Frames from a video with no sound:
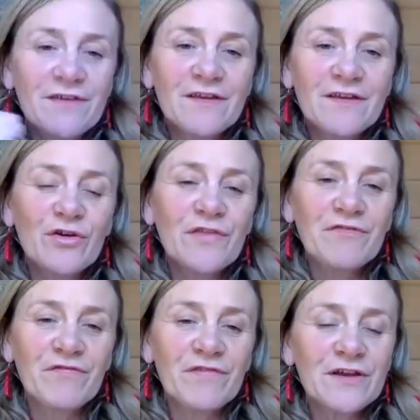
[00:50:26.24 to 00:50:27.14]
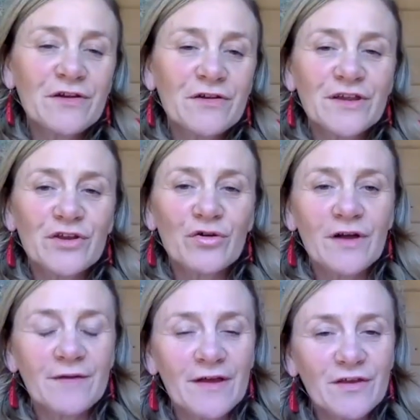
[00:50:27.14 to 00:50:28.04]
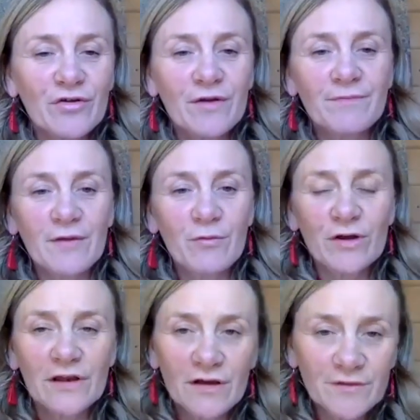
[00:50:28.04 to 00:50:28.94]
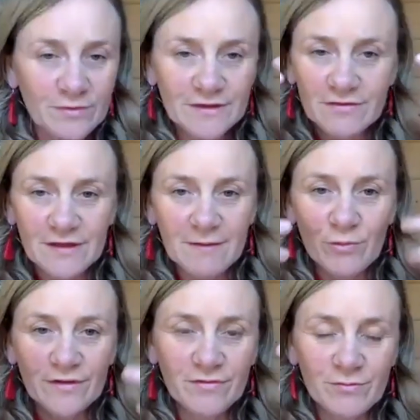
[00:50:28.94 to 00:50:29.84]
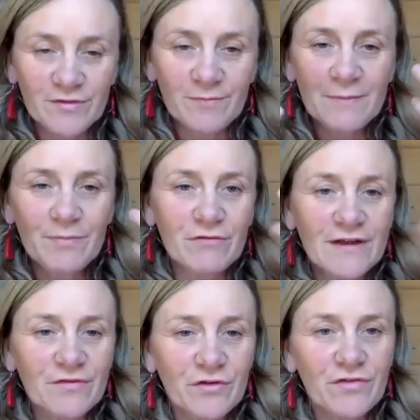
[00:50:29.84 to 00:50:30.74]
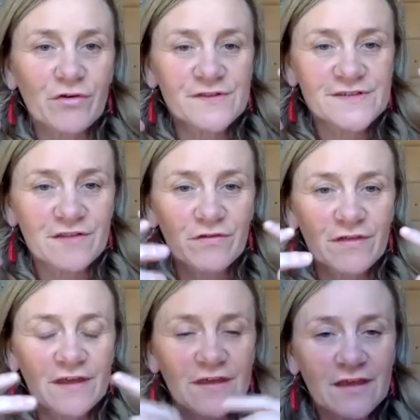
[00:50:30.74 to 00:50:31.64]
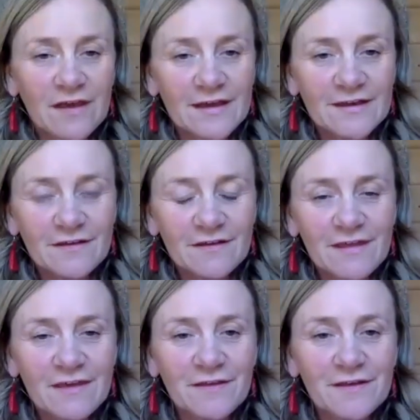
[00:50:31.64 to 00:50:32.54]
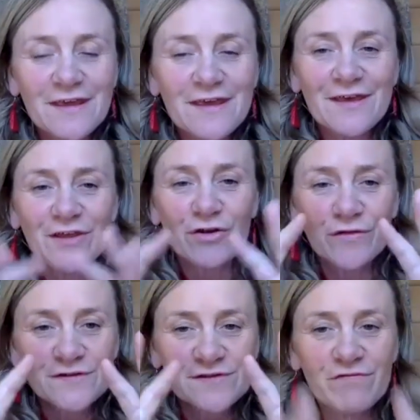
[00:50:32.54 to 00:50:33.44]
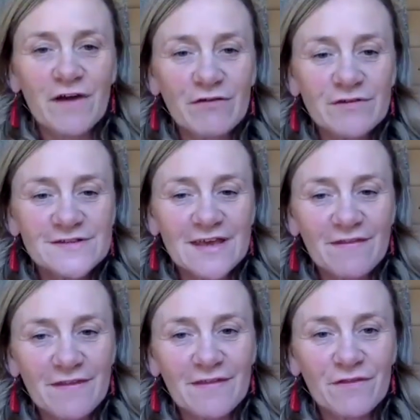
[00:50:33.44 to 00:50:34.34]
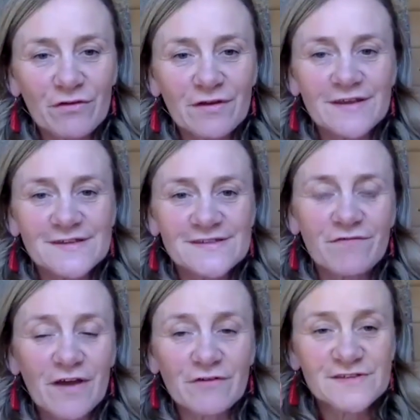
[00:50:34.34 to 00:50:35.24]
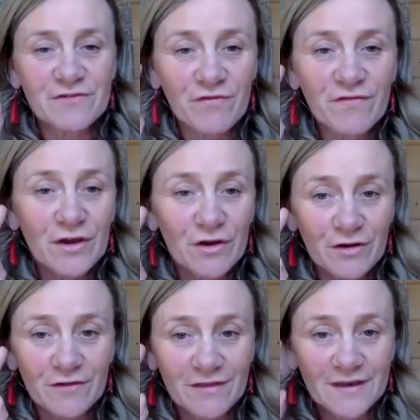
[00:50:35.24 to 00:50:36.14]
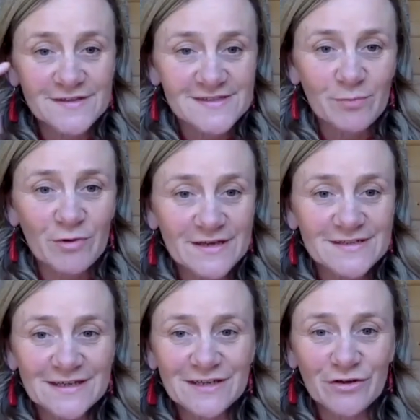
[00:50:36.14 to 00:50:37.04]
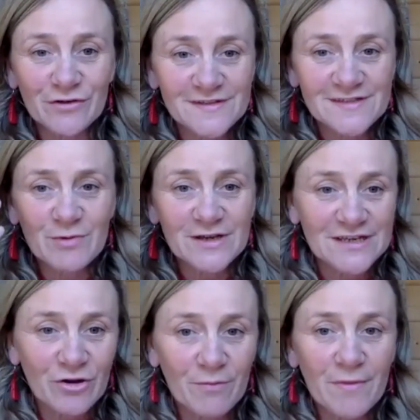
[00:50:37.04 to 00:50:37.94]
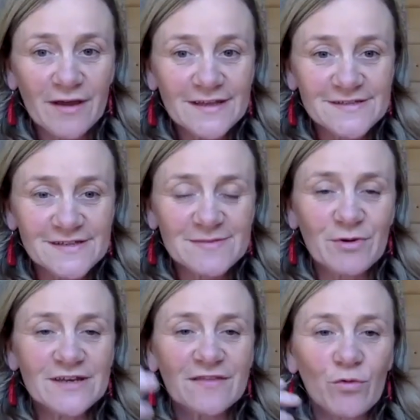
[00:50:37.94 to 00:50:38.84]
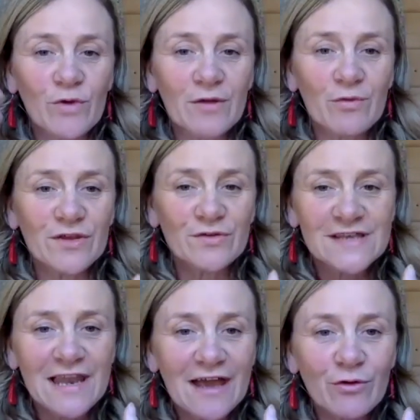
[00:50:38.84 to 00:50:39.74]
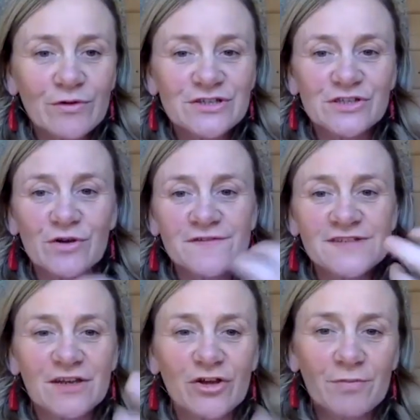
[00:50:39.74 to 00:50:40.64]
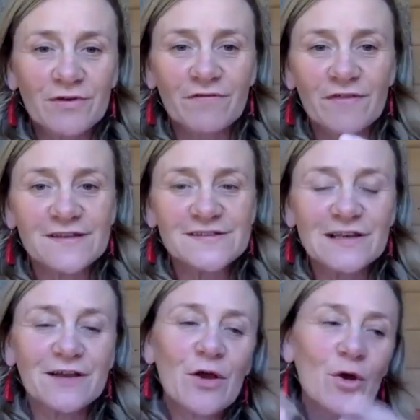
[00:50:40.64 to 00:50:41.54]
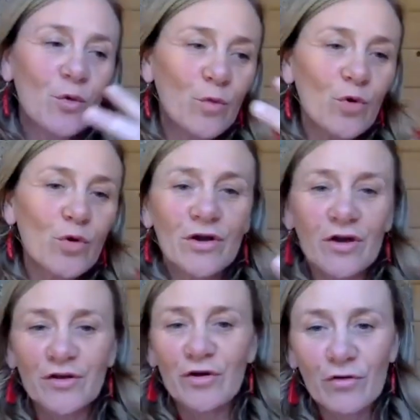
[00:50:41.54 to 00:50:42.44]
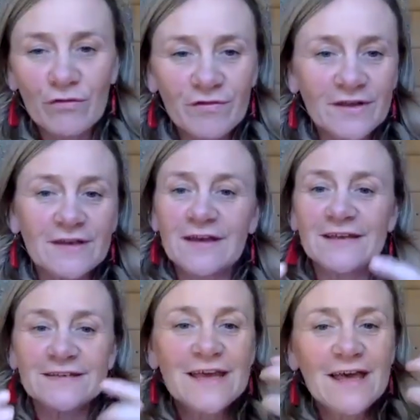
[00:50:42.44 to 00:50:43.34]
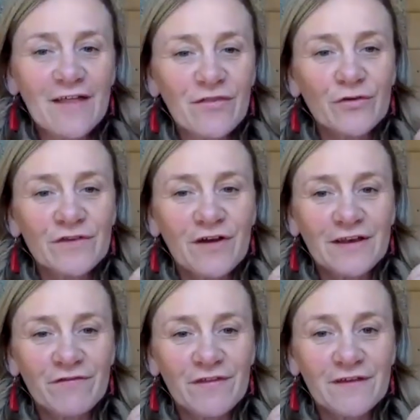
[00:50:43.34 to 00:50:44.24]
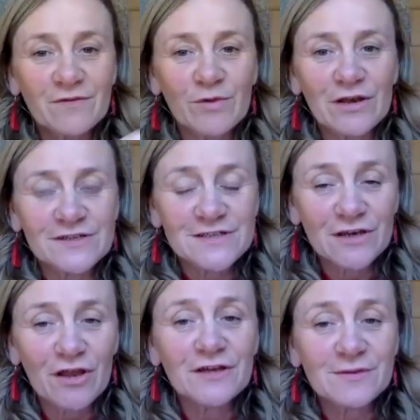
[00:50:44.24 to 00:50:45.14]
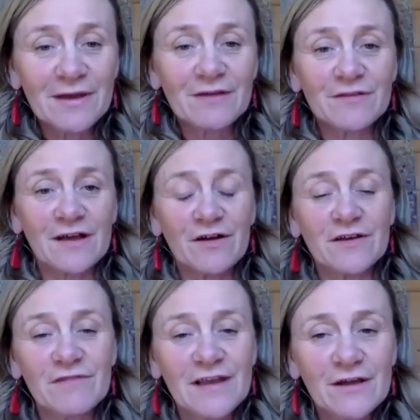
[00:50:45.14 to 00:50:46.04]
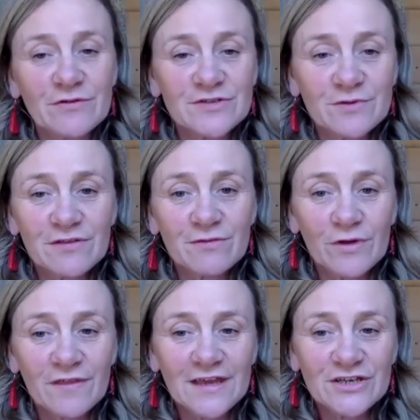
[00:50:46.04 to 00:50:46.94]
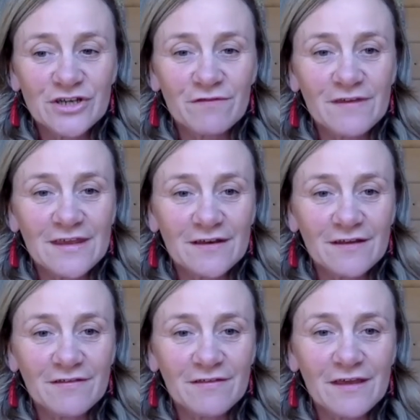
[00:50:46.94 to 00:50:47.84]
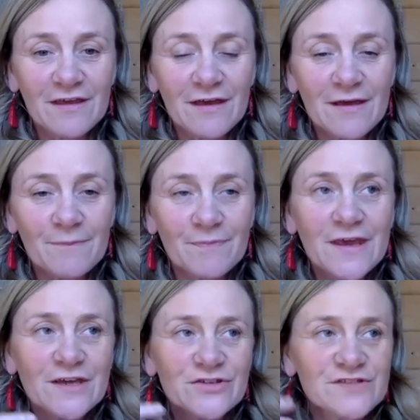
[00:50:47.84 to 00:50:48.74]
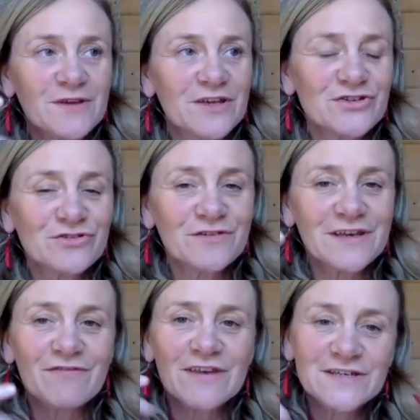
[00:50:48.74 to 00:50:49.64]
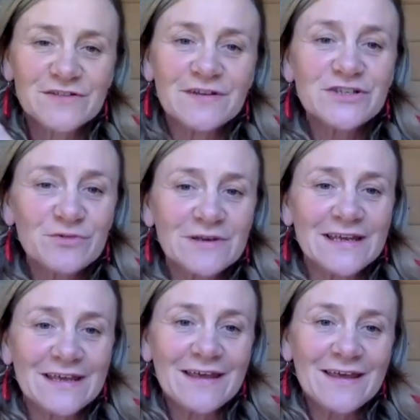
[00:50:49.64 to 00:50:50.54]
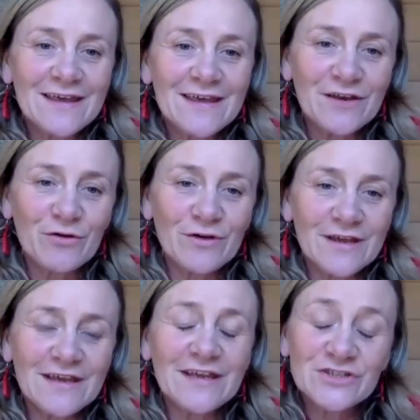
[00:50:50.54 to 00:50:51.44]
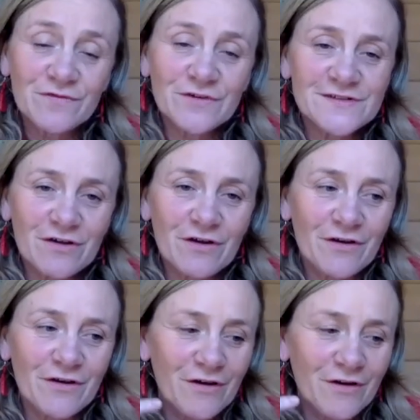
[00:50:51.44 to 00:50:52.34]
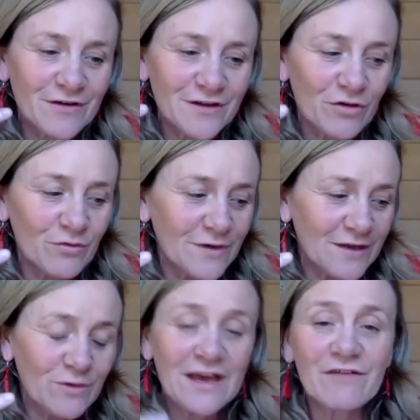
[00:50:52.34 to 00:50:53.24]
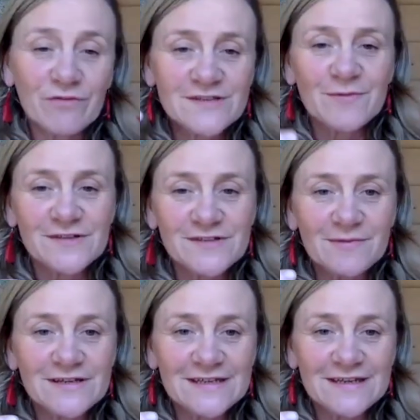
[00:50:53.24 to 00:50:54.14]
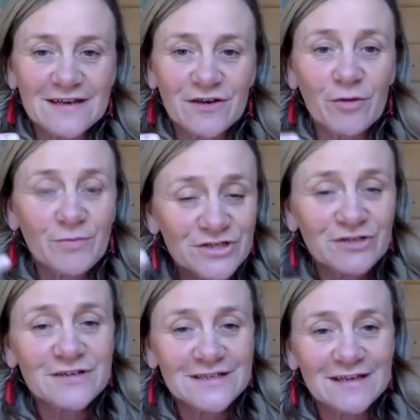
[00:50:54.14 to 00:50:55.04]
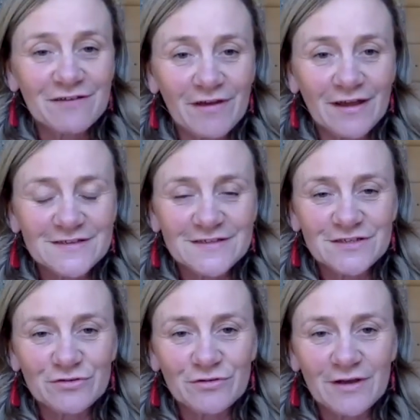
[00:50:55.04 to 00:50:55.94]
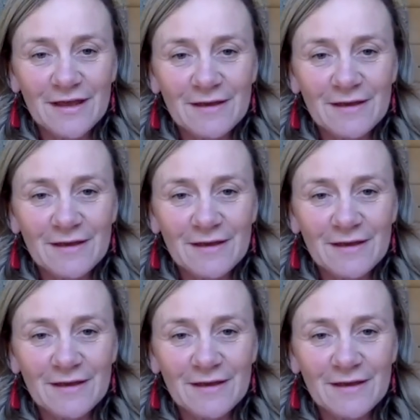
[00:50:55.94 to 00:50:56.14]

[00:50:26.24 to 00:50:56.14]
think, you know, that fear, you know, I work a lot with people around their thoughts and their thinking. And I think that, you know, there's the virus and then there is the virus of fear that is spread, you know, that's spread in our minds. It's spread in the way we use language. You know, I've seen a couple of things like war on COVID and those kind of things. And we learned a lot about that kind of language with HIV. And I think just making sure that even individually, you know, each of us are you know, we have a responsibility and an opportunity, in fact, to